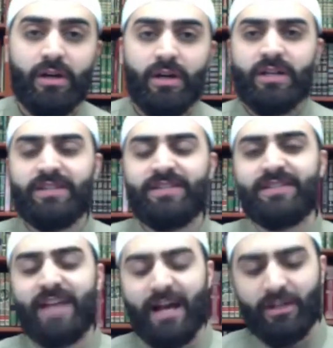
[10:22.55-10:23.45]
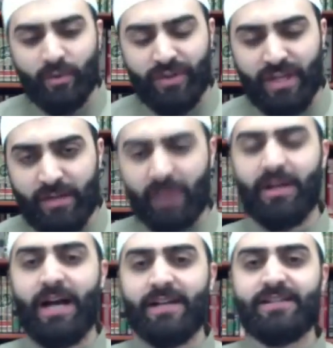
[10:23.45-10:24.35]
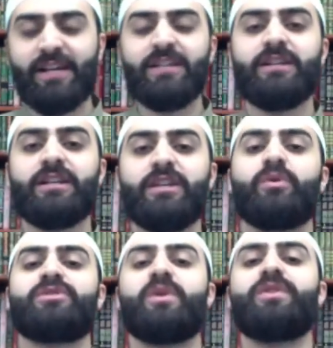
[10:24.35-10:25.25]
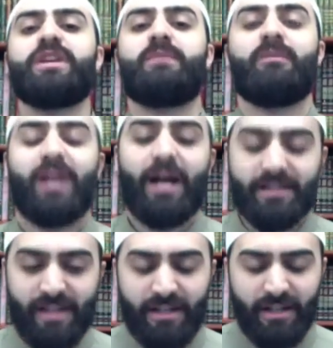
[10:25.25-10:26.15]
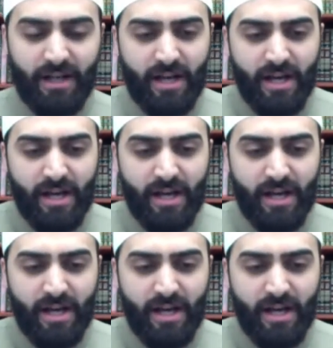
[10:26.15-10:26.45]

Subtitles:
he sat with Imam al-Hasan. He was with Imam al-Hasan.